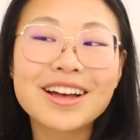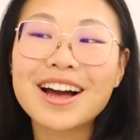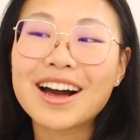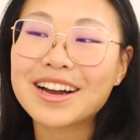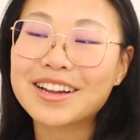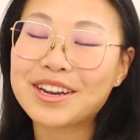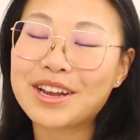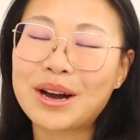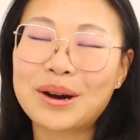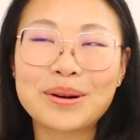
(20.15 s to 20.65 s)

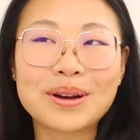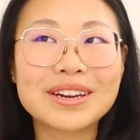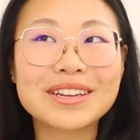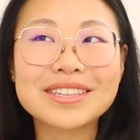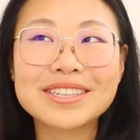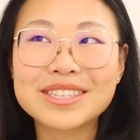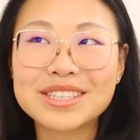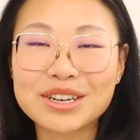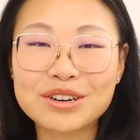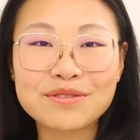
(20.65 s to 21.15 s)
I know it
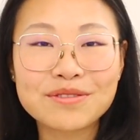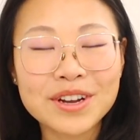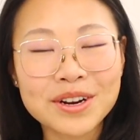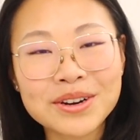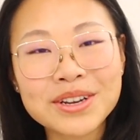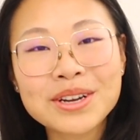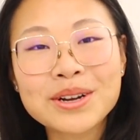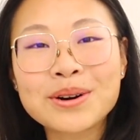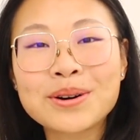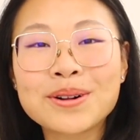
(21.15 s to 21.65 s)
is still
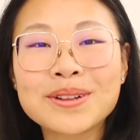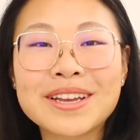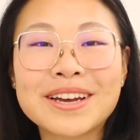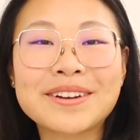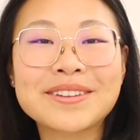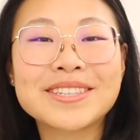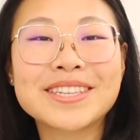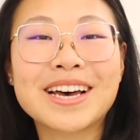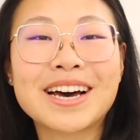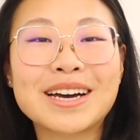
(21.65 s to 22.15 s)
very cold
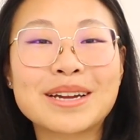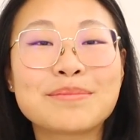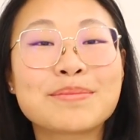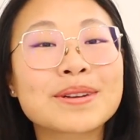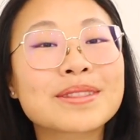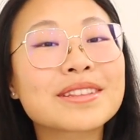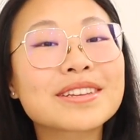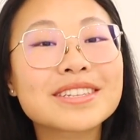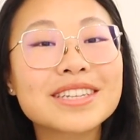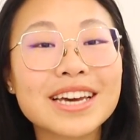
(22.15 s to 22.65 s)
outside,
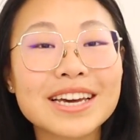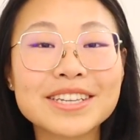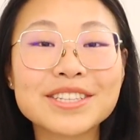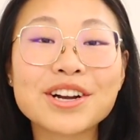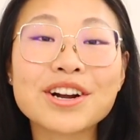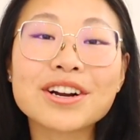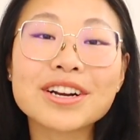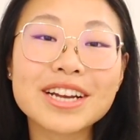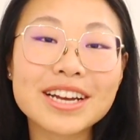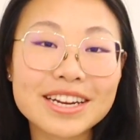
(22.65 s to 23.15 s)
but the days
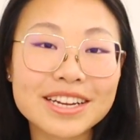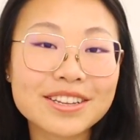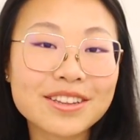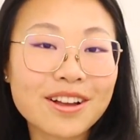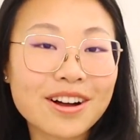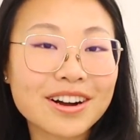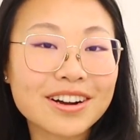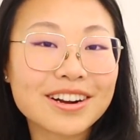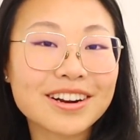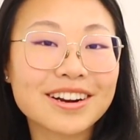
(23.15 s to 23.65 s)
are getting
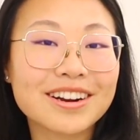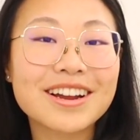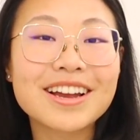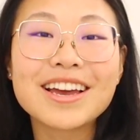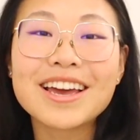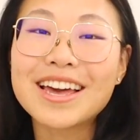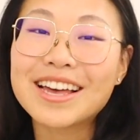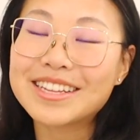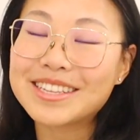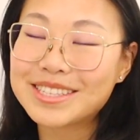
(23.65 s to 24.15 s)
longer,
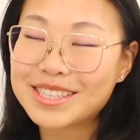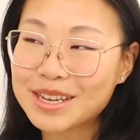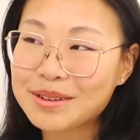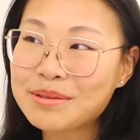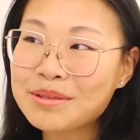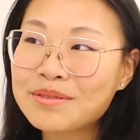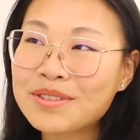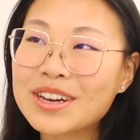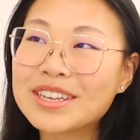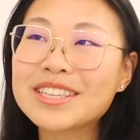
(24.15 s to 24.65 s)
and some
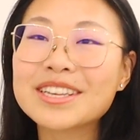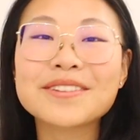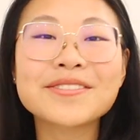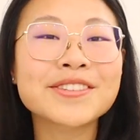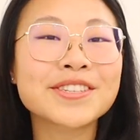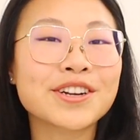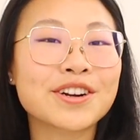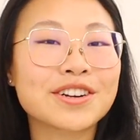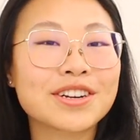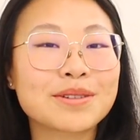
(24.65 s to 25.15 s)
of us have
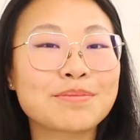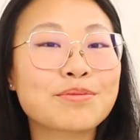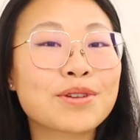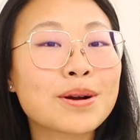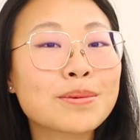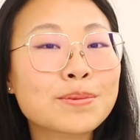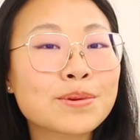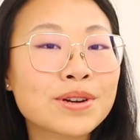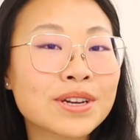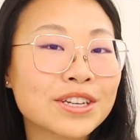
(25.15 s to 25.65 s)
started
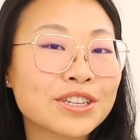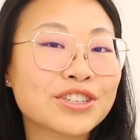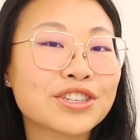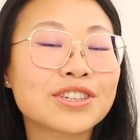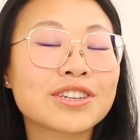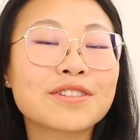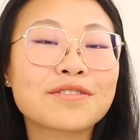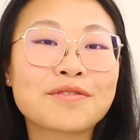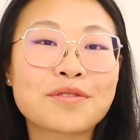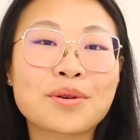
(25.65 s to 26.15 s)

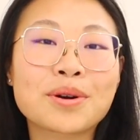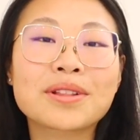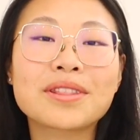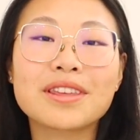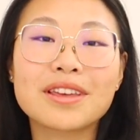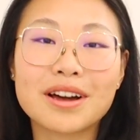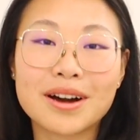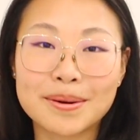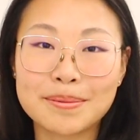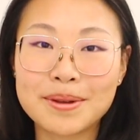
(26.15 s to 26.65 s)
preparation for
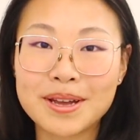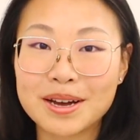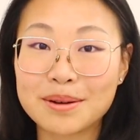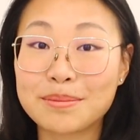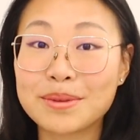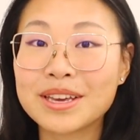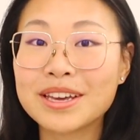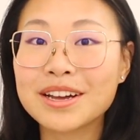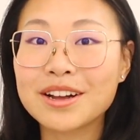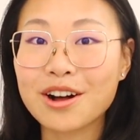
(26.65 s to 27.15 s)
the
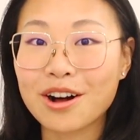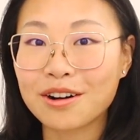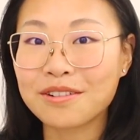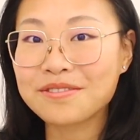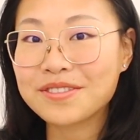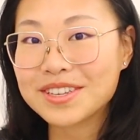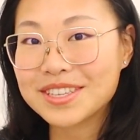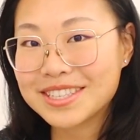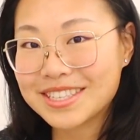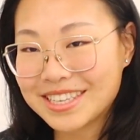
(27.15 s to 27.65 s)
upcoming
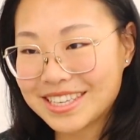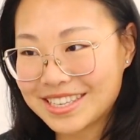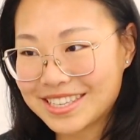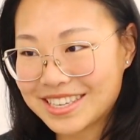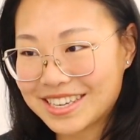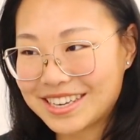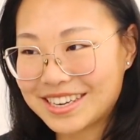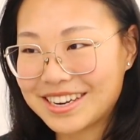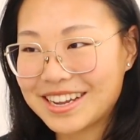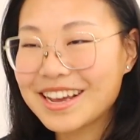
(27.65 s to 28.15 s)
golf
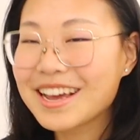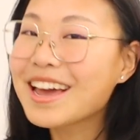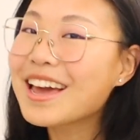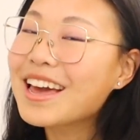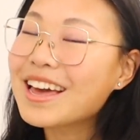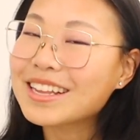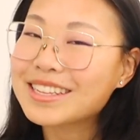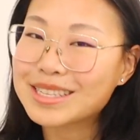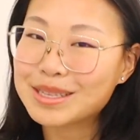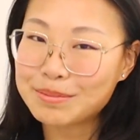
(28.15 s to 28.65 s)
season.
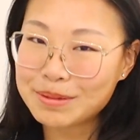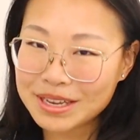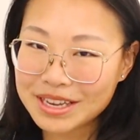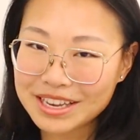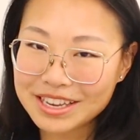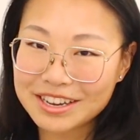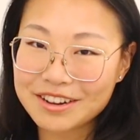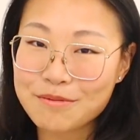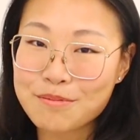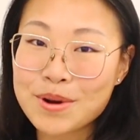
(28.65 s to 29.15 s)
And
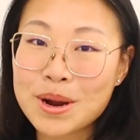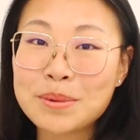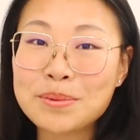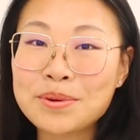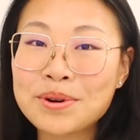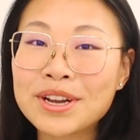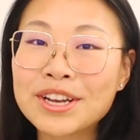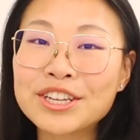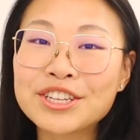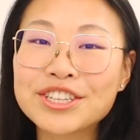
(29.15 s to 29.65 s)
speaking of
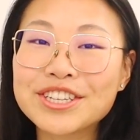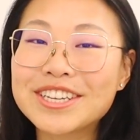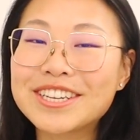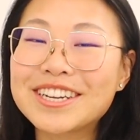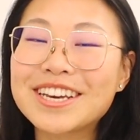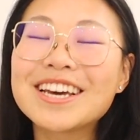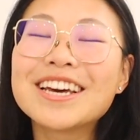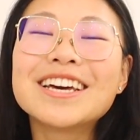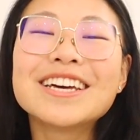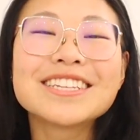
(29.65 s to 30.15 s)

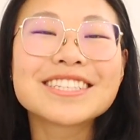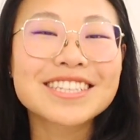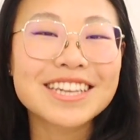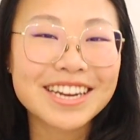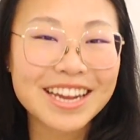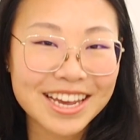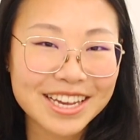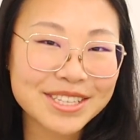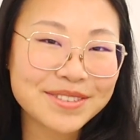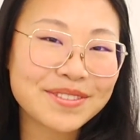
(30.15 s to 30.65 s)
preparation,
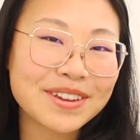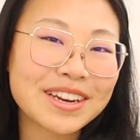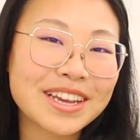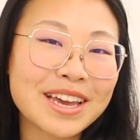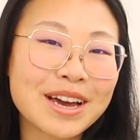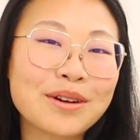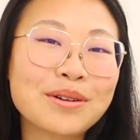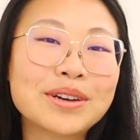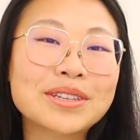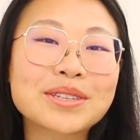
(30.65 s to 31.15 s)
today's
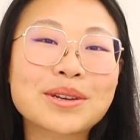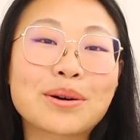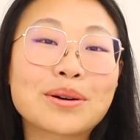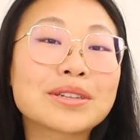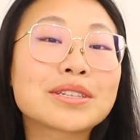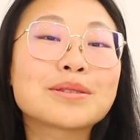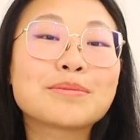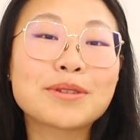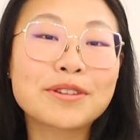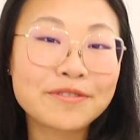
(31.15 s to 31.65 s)
video is
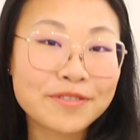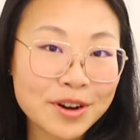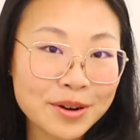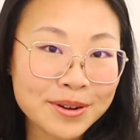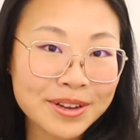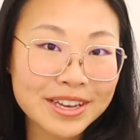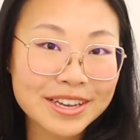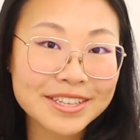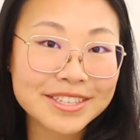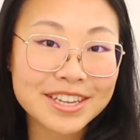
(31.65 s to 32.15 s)
going to be
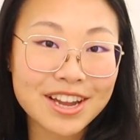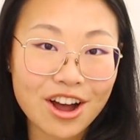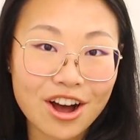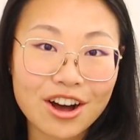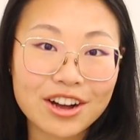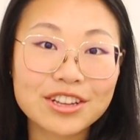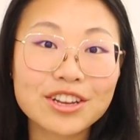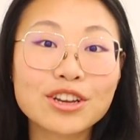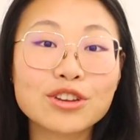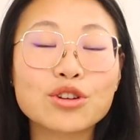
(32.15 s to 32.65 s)
focused
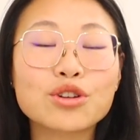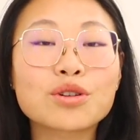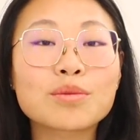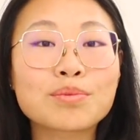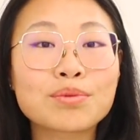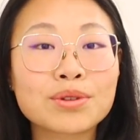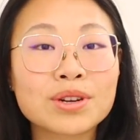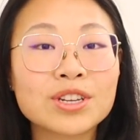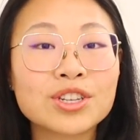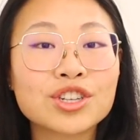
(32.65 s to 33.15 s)
on your
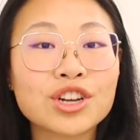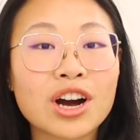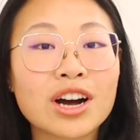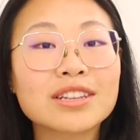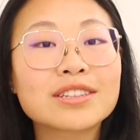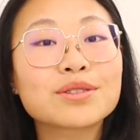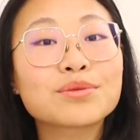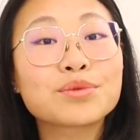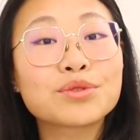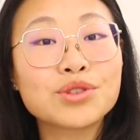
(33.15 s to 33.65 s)

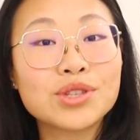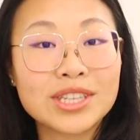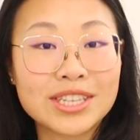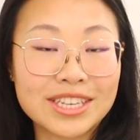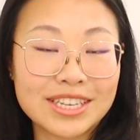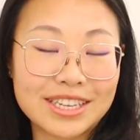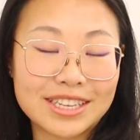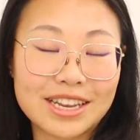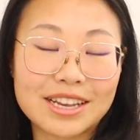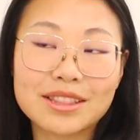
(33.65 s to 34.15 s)
pre-shot
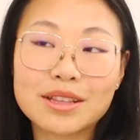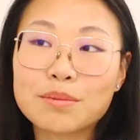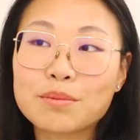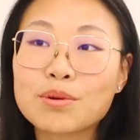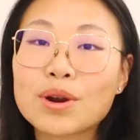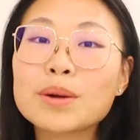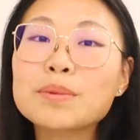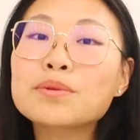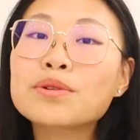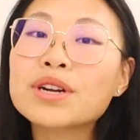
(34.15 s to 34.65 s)
routine, the
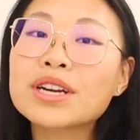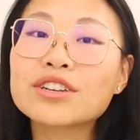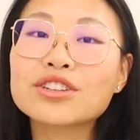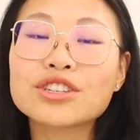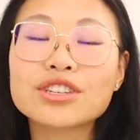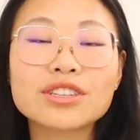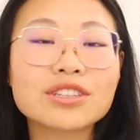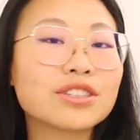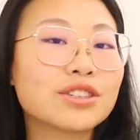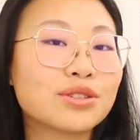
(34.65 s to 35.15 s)

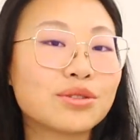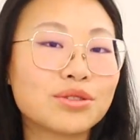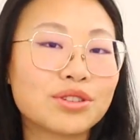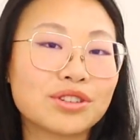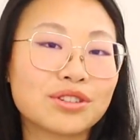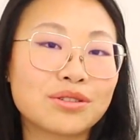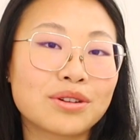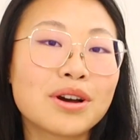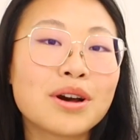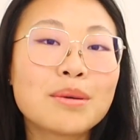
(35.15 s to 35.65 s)
preparation you
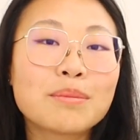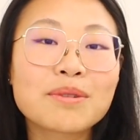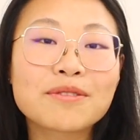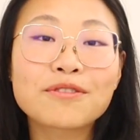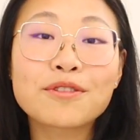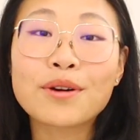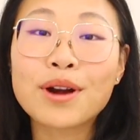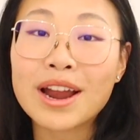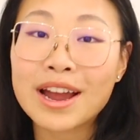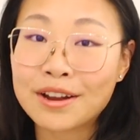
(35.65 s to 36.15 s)
do
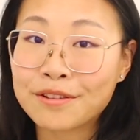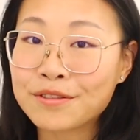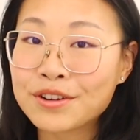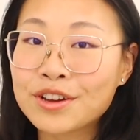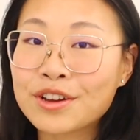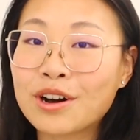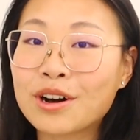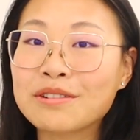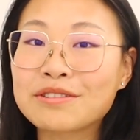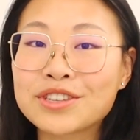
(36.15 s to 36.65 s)
before every
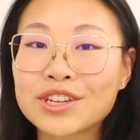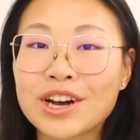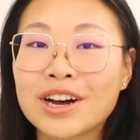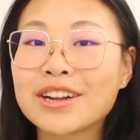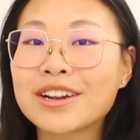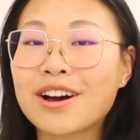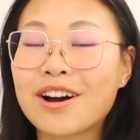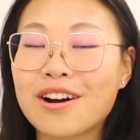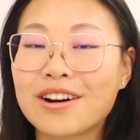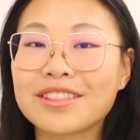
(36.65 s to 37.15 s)
golf
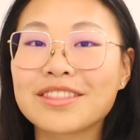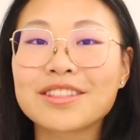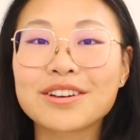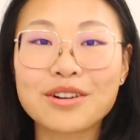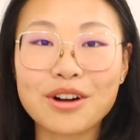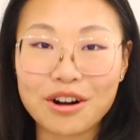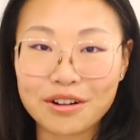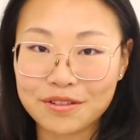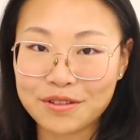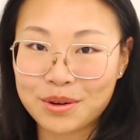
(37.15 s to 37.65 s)
shot on the
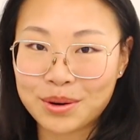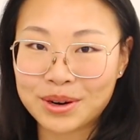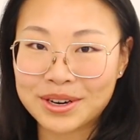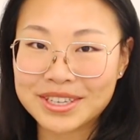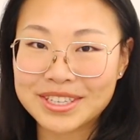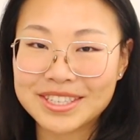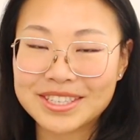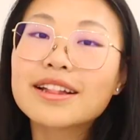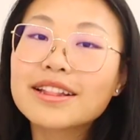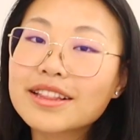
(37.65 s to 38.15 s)
golf course.